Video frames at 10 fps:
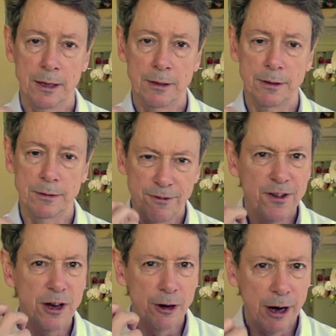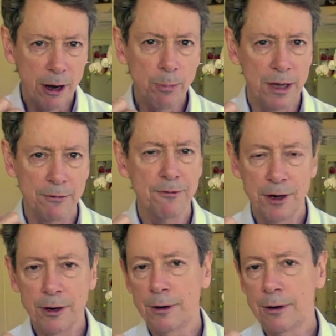And fear,
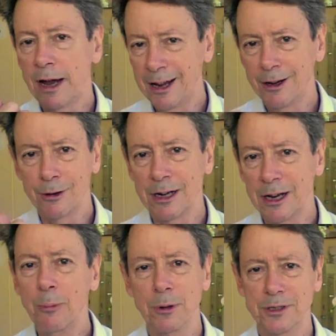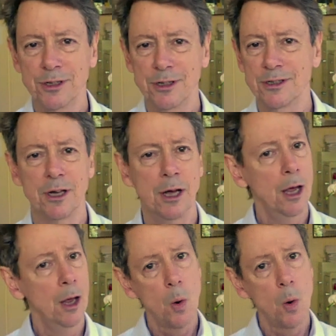anger, and helplessness.